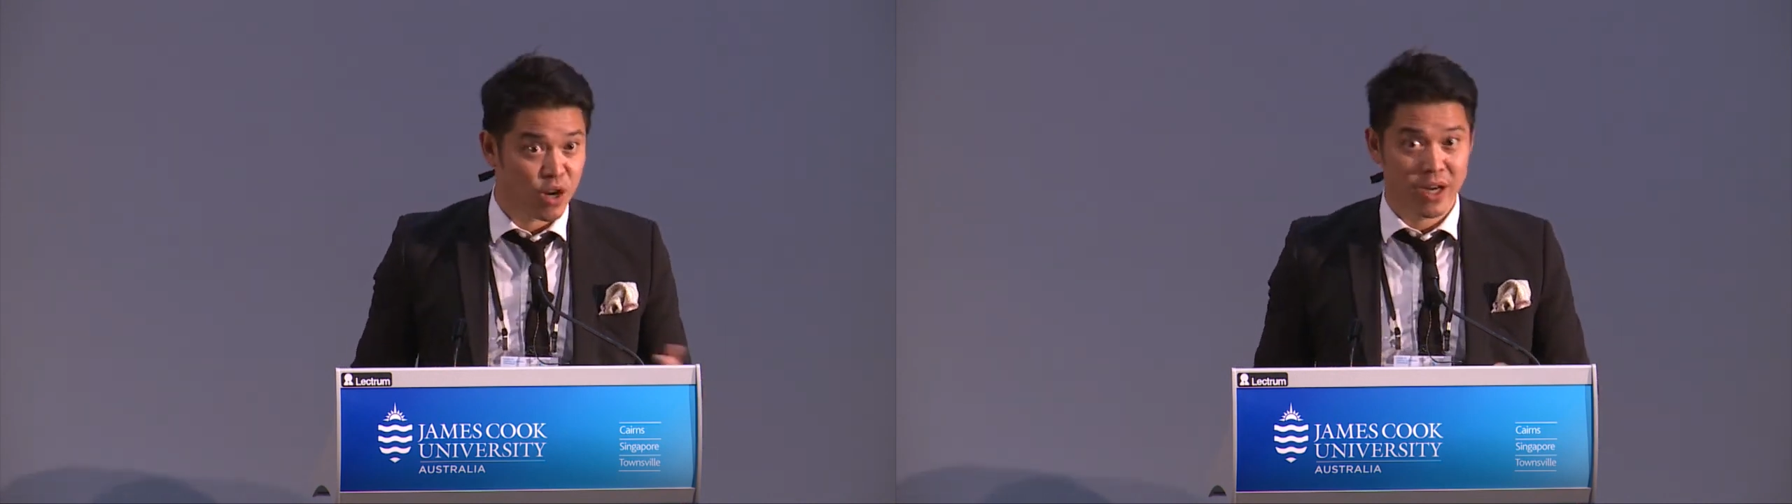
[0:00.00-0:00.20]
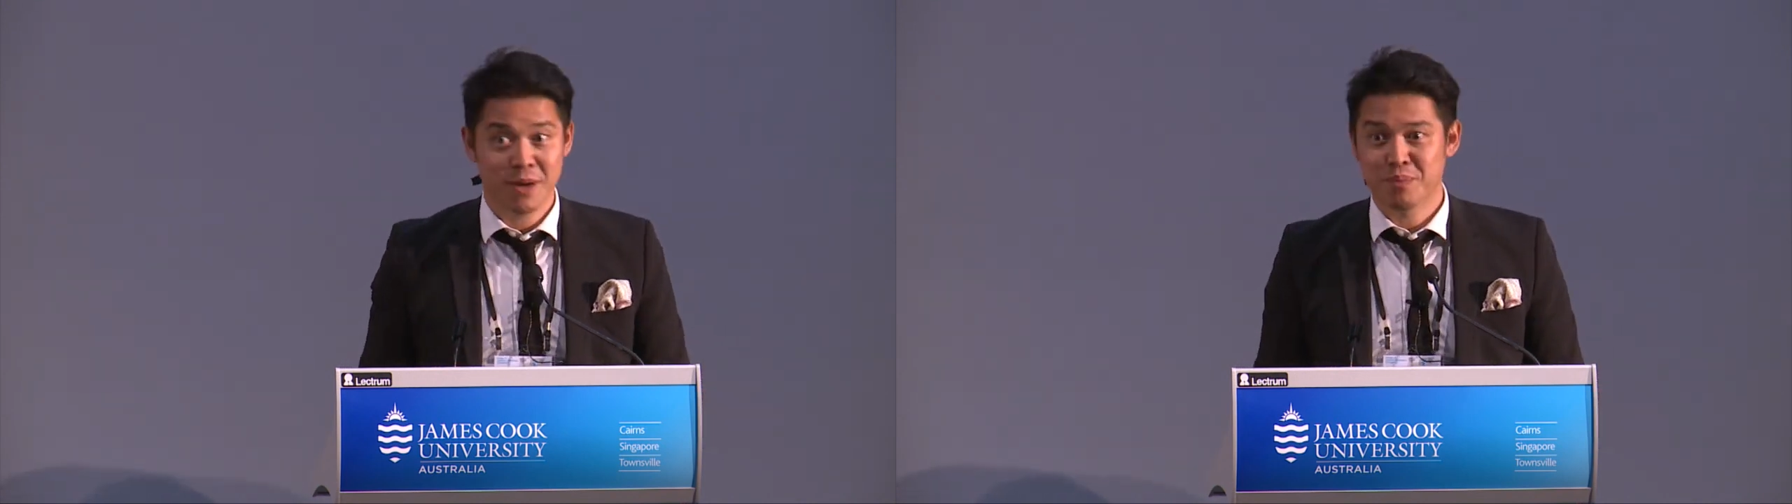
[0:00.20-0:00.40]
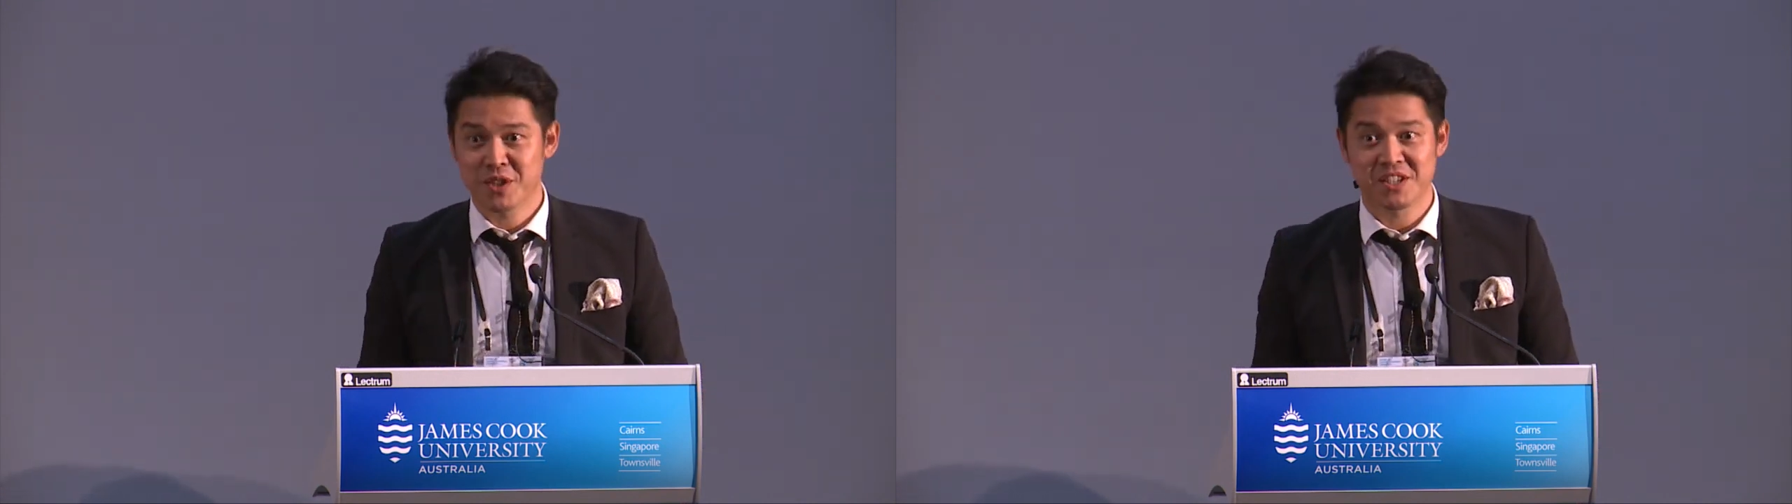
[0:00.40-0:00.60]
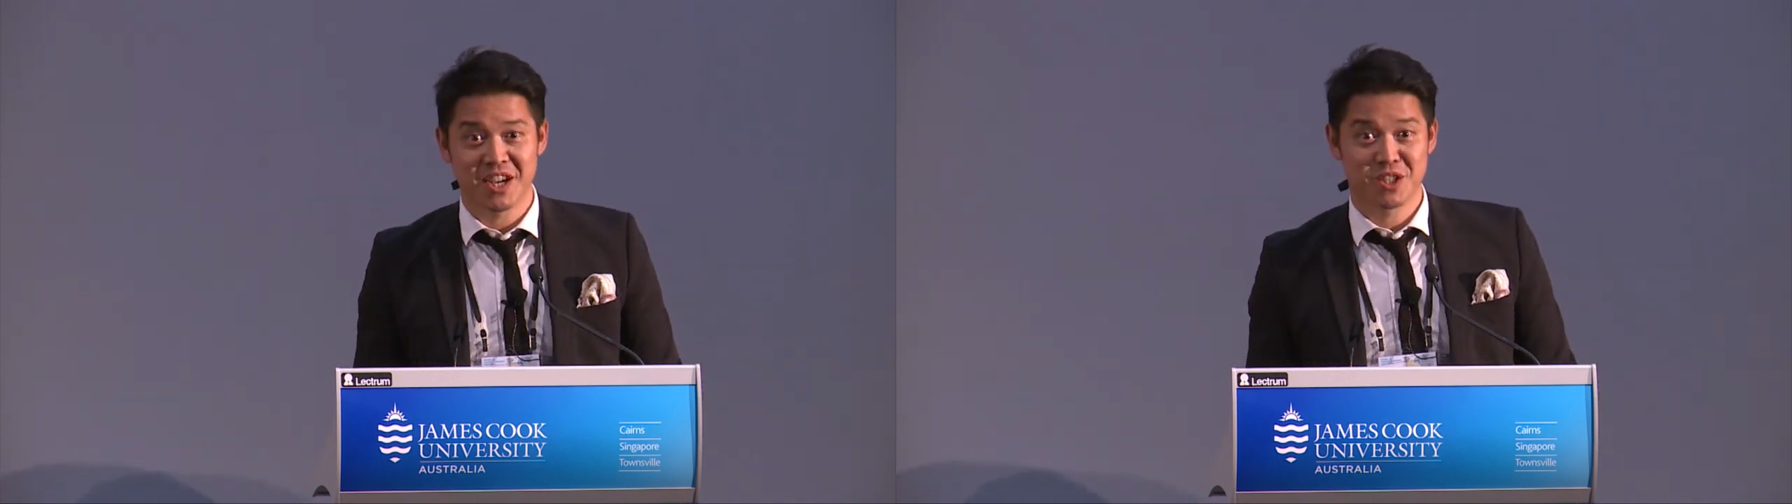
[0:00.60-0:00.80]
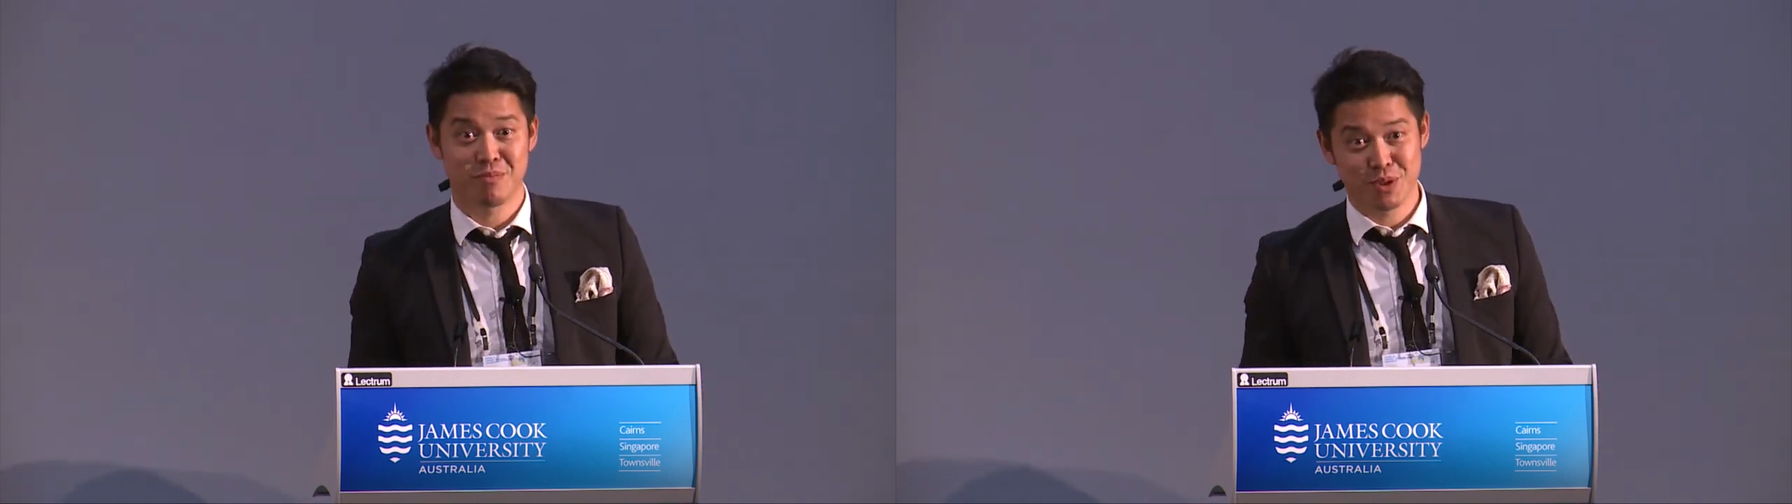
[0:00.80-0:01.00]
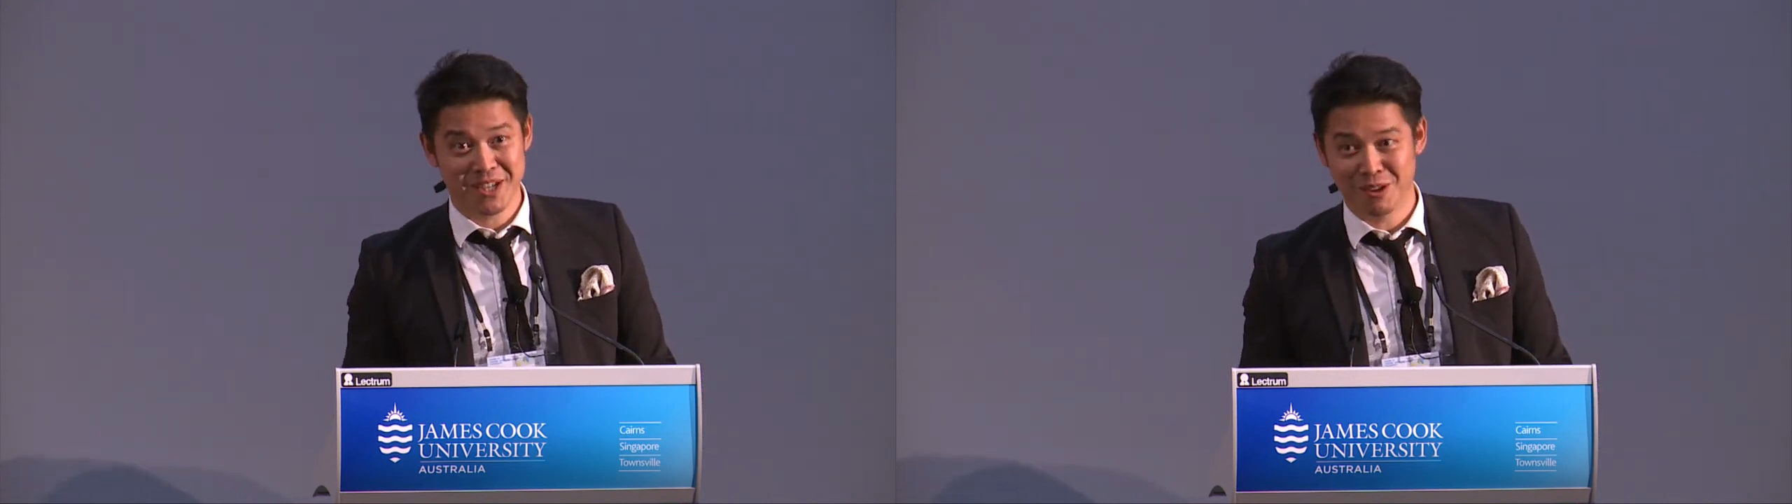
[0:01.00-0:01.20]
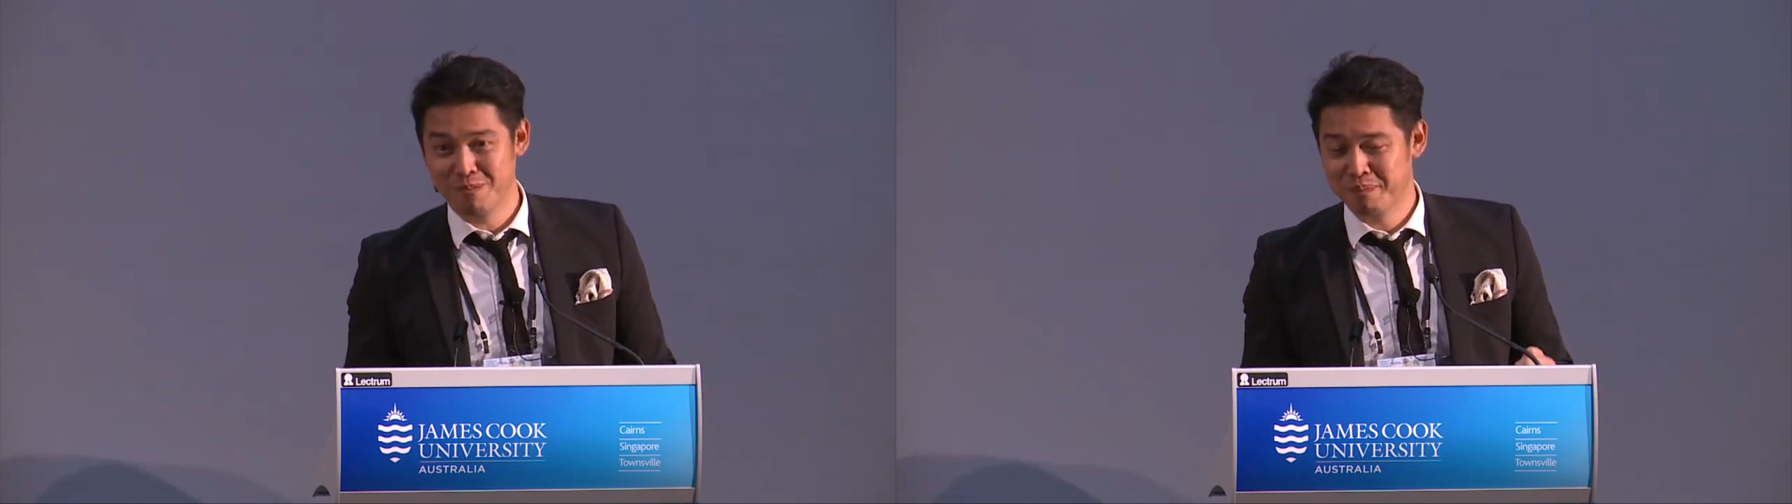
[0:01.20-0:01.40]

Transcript: area the size of Brazil.